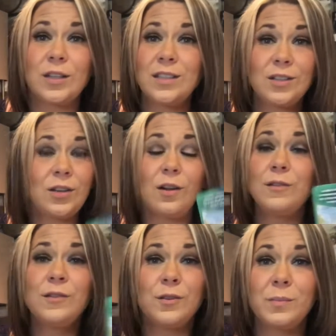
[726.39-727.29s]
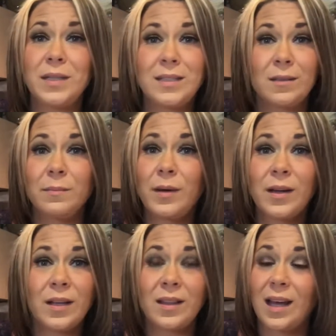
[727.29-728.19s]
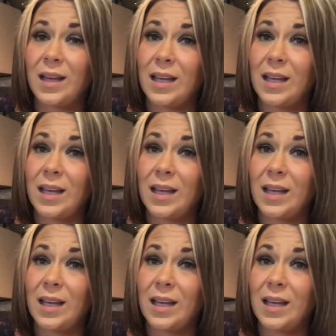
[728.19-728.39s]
This could also be somebody that